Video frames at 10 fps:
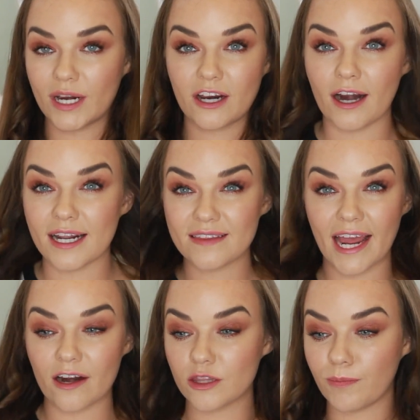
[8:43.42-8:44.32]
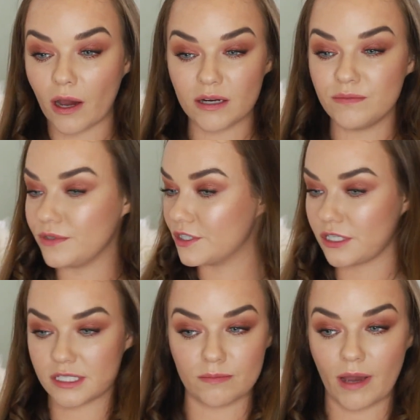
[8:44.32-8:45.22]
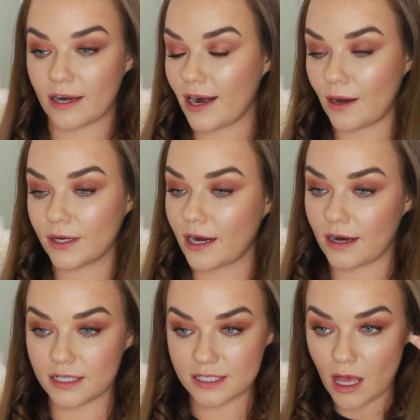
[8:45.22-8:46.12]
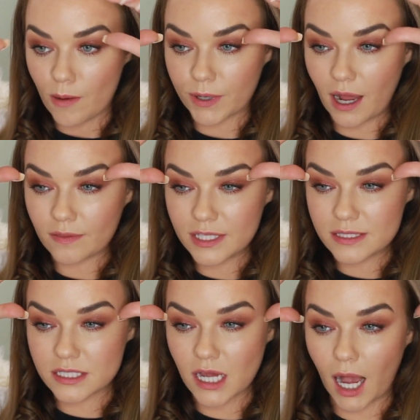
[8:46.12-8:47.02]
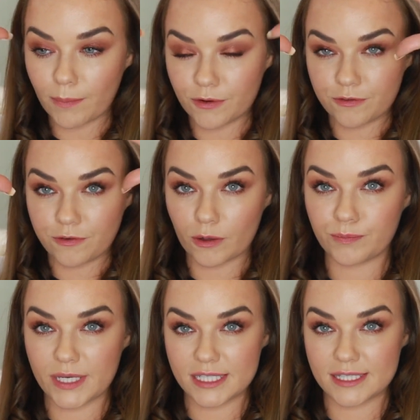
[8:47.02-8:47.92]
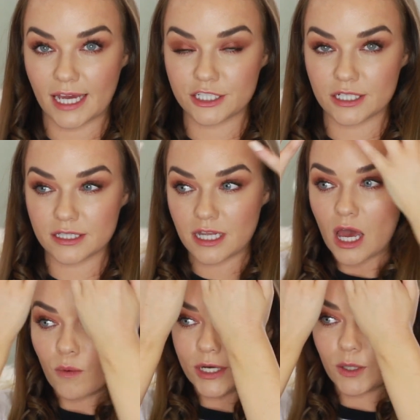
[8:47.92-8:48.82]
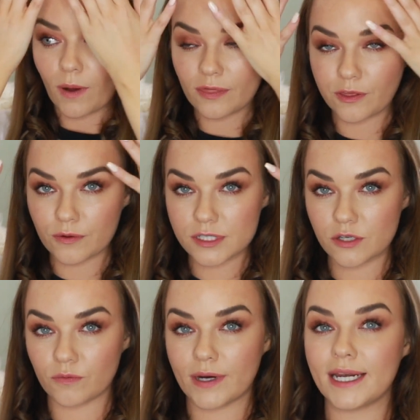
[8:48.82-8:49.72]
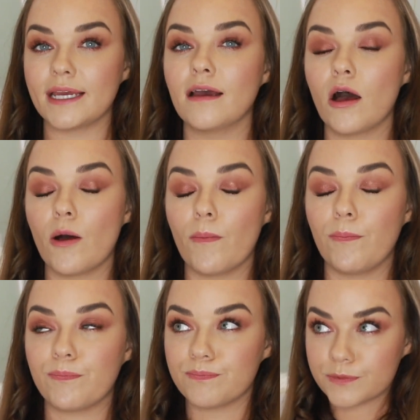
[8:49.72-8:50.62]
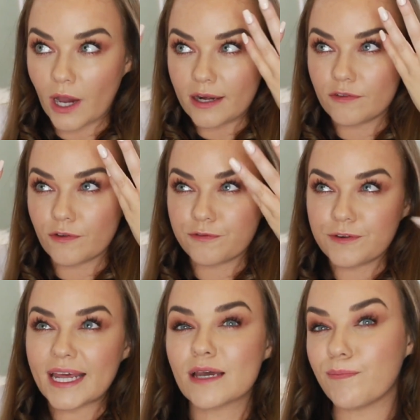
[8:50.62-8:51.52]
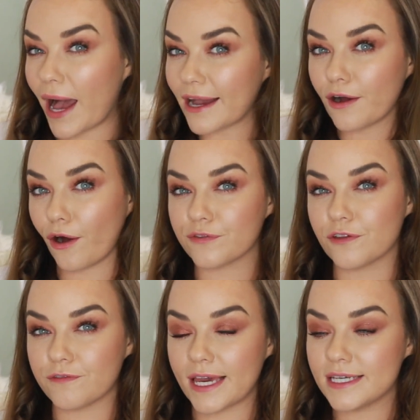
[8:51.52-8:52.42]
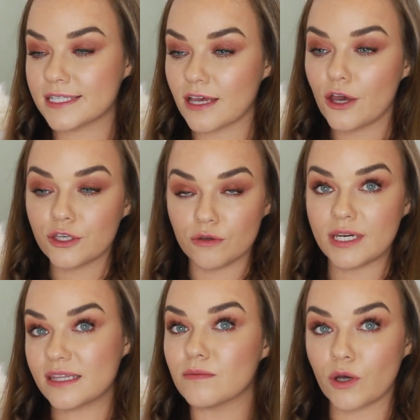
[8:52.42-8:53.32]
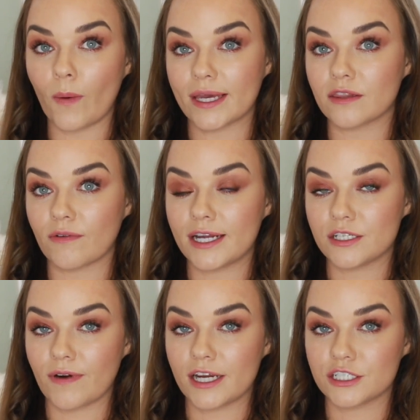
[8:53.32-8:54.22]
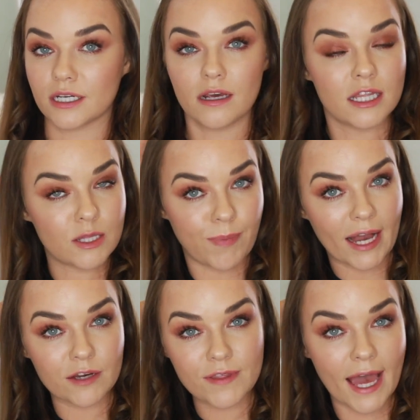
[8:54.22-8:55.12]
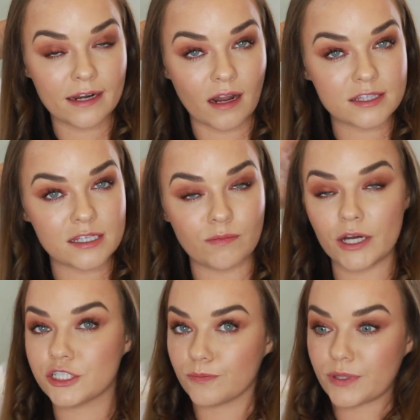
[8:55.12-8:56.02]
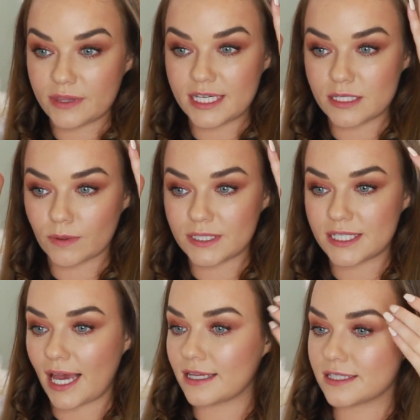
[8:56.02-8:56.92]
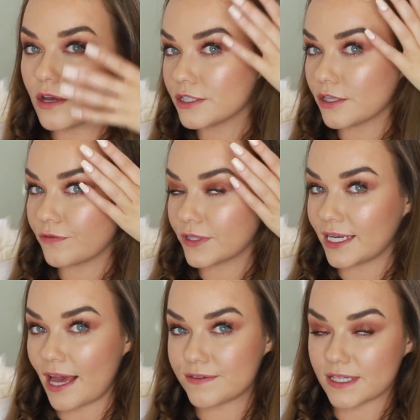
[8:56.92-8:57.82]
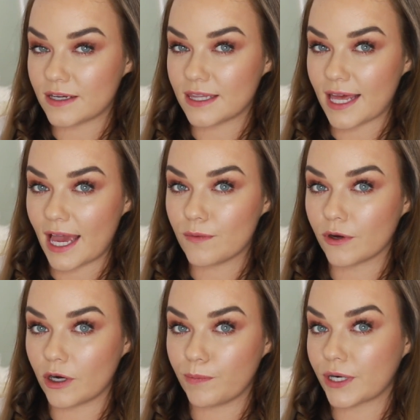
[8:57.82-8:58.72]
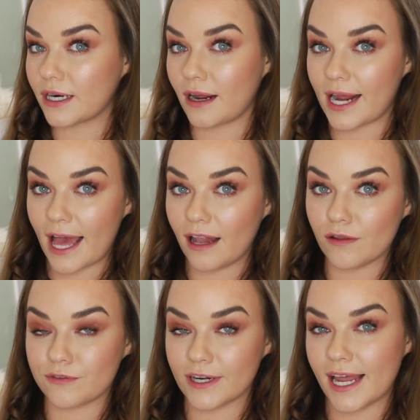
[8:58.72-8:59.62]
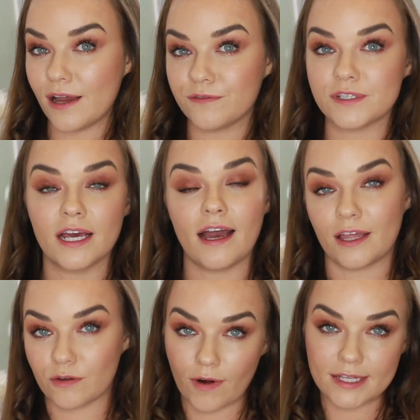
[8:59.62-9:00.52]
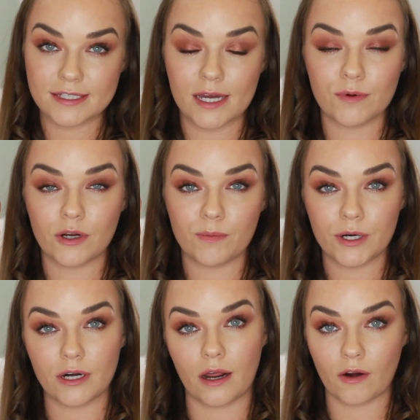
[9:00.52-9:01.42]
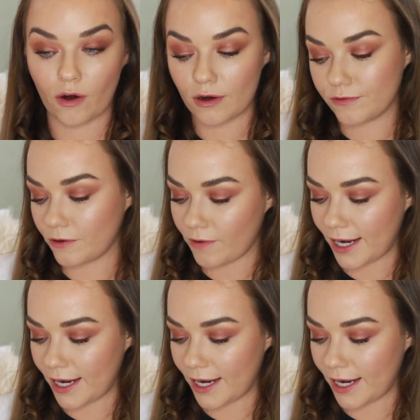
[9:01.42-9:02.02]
When curling the hair in the bottom, doesn't matter how it curls. But on these top front piece sections, when you want those to really kind of flick back off the face, you need them going in the right direction. The back of the head, not so much, but these ones, yes. So for the left side of the head, we're gonna put it on L for left, and the right side, we're gonna put it on R for